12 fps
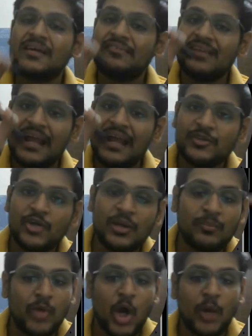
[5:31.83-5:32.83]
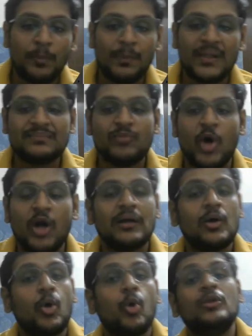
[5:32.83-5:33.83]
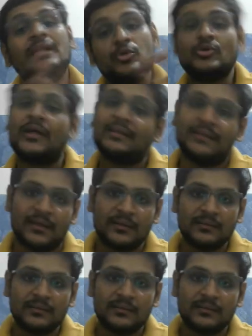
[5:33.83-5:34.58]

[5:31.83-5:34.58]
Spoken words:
will add in your block plus mock, only do that thing.